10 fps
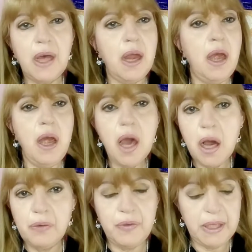I
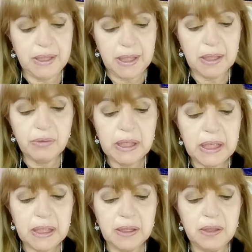love this
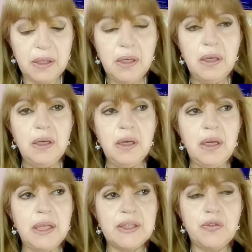ingredient
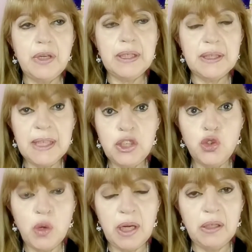and it's very
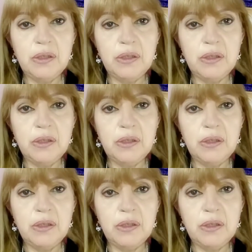sensual.